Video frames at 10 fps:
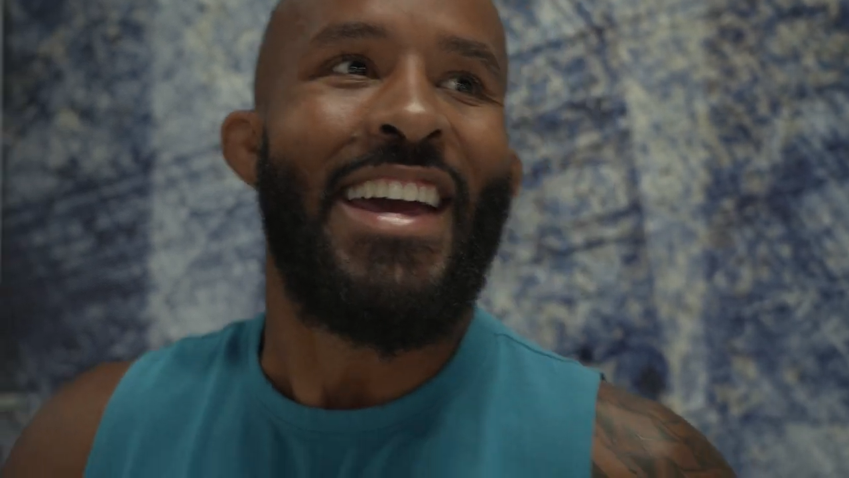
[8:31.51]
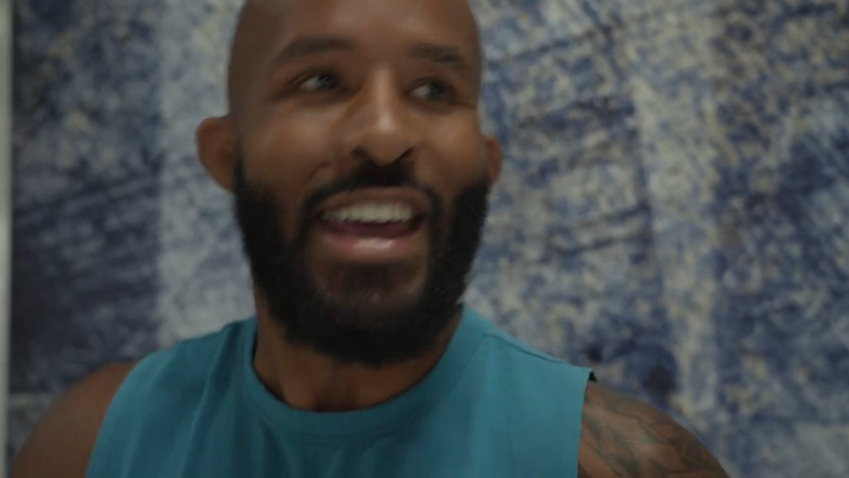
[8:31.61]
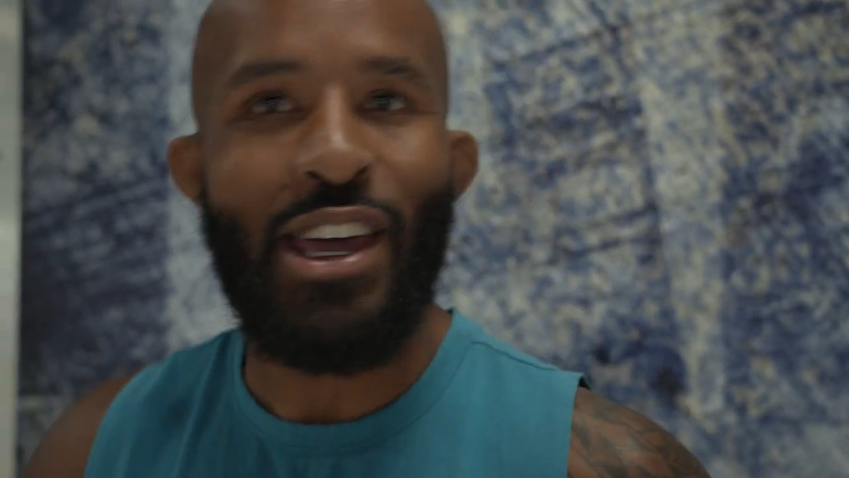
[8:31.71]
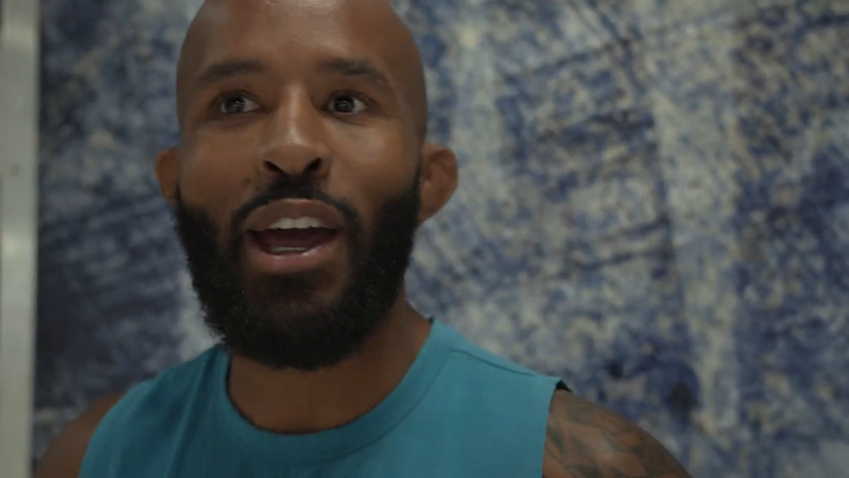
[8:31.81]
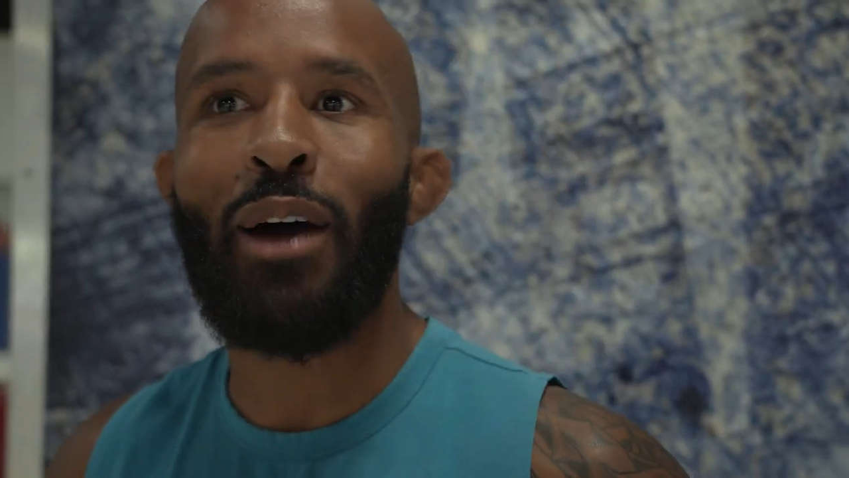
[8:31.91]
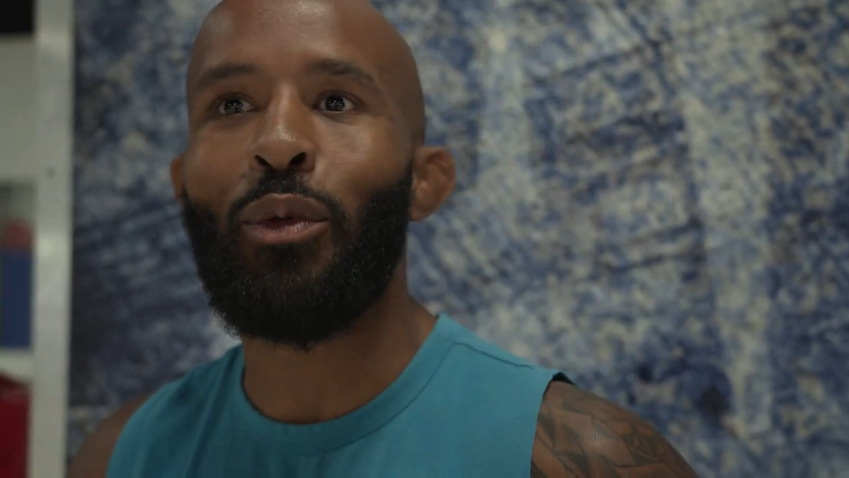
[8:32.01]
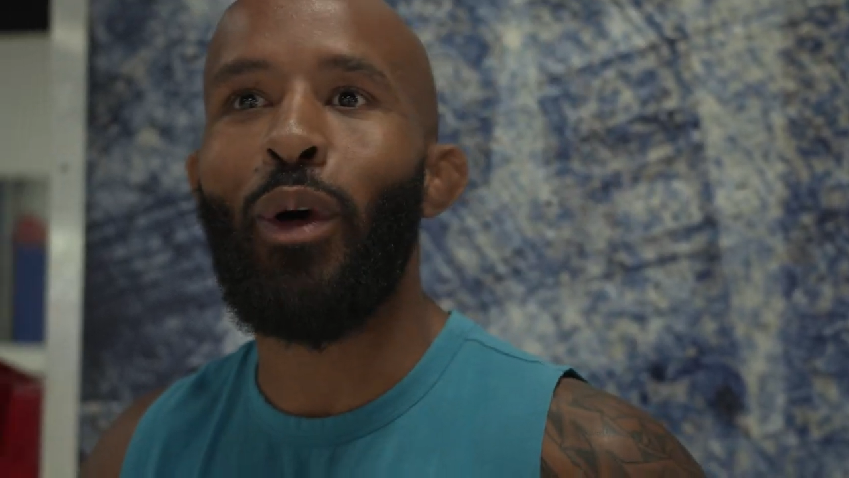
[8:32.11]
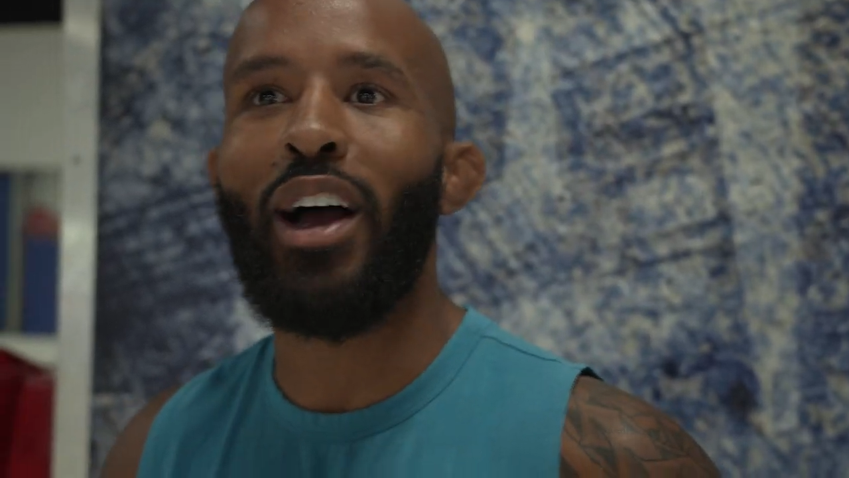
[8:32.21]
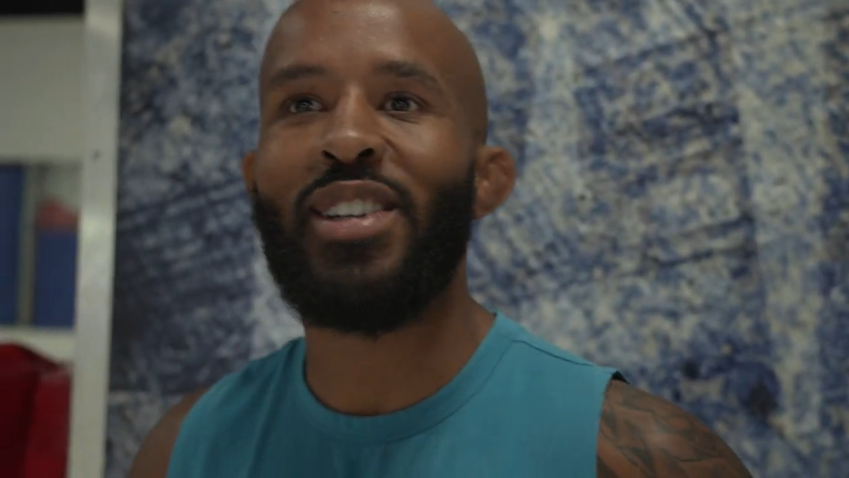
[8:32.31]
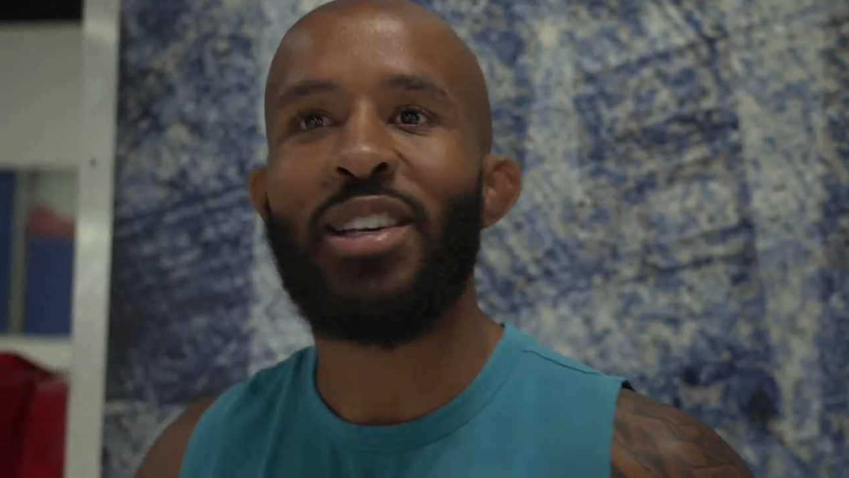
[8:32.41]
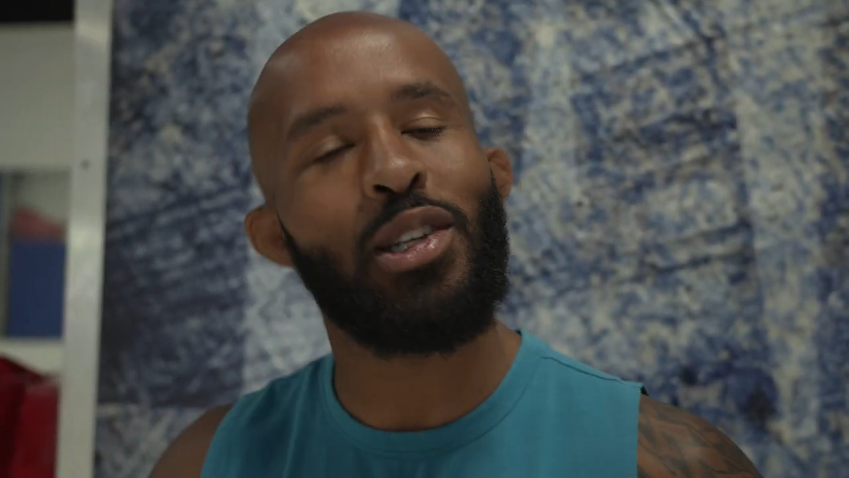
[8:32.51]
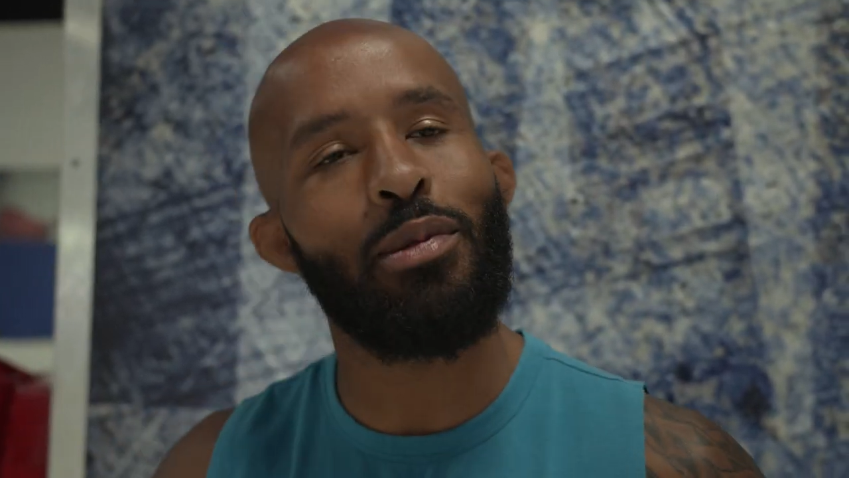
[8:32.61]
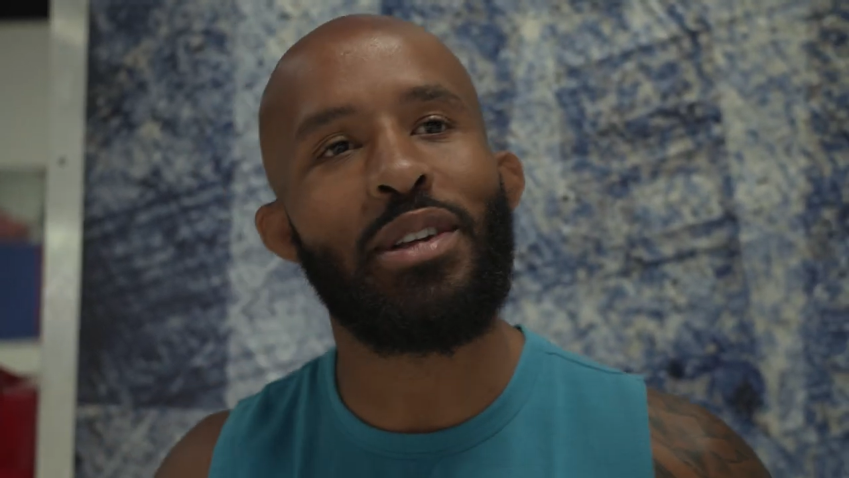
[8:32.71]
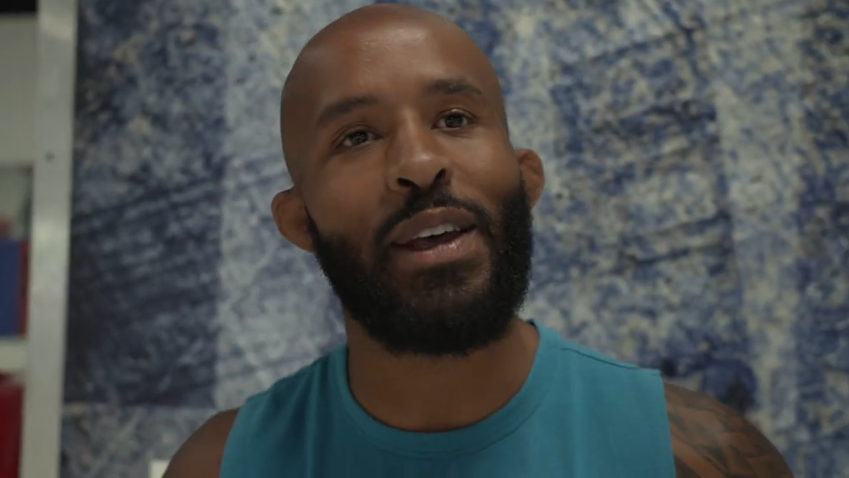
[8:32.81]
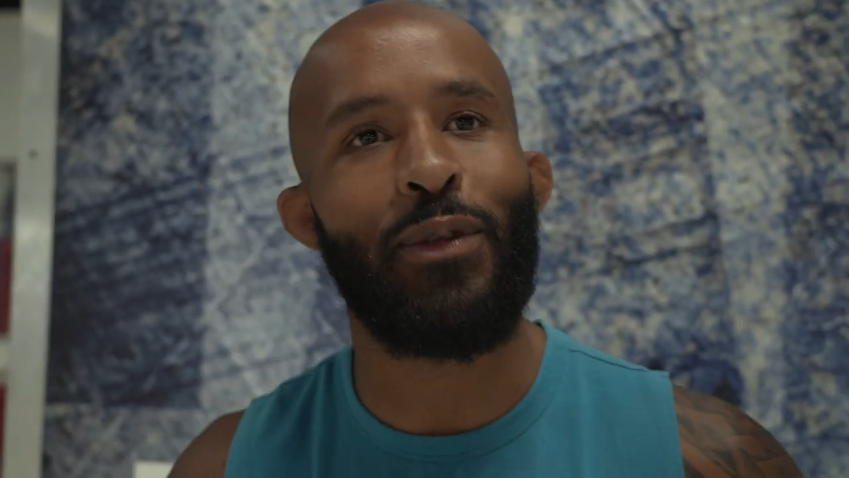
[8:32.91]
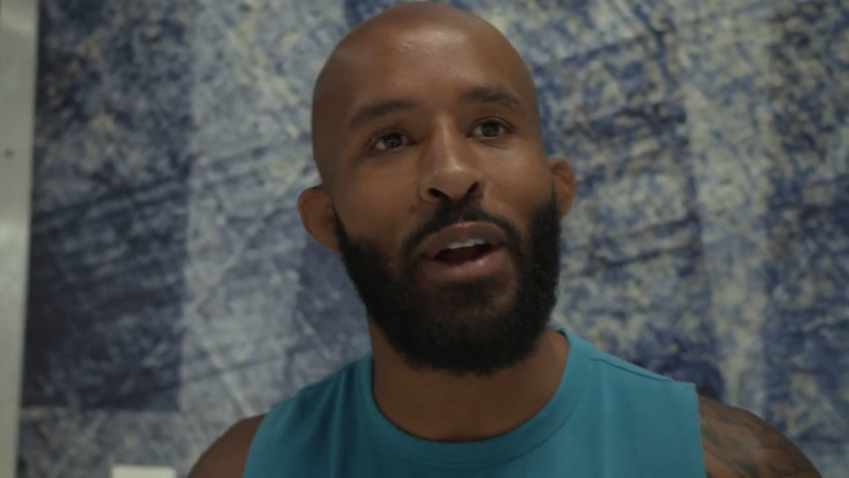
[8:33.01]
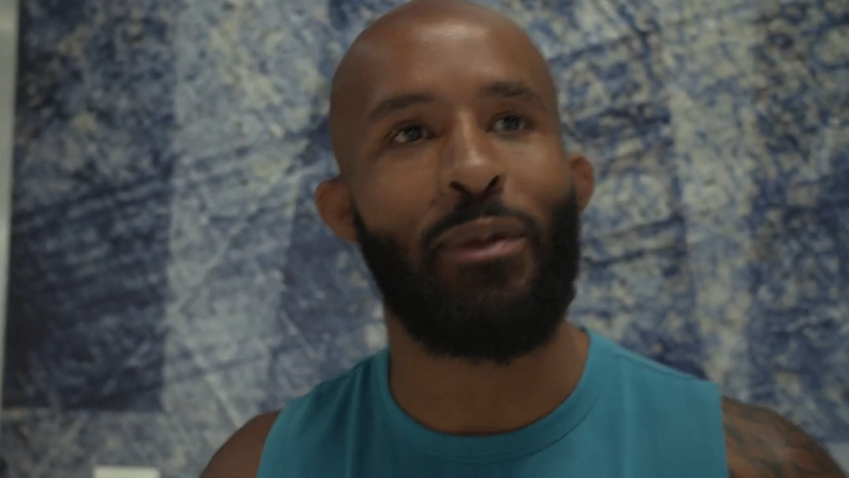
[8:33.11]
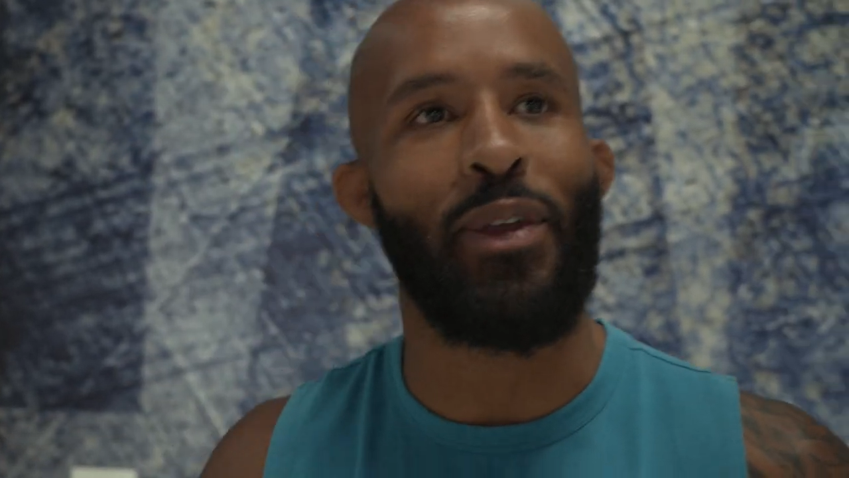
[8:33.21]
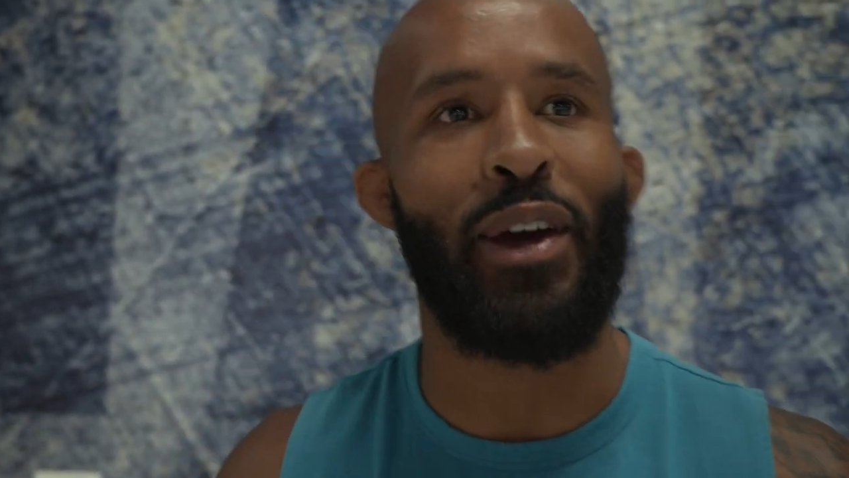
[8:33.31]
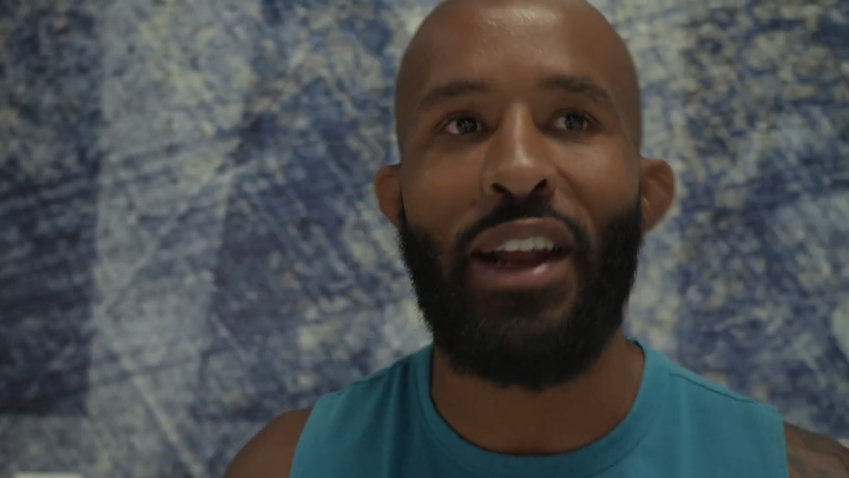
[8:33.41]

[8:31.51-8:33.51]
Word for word: He come to Washington. It's a little bit different up there.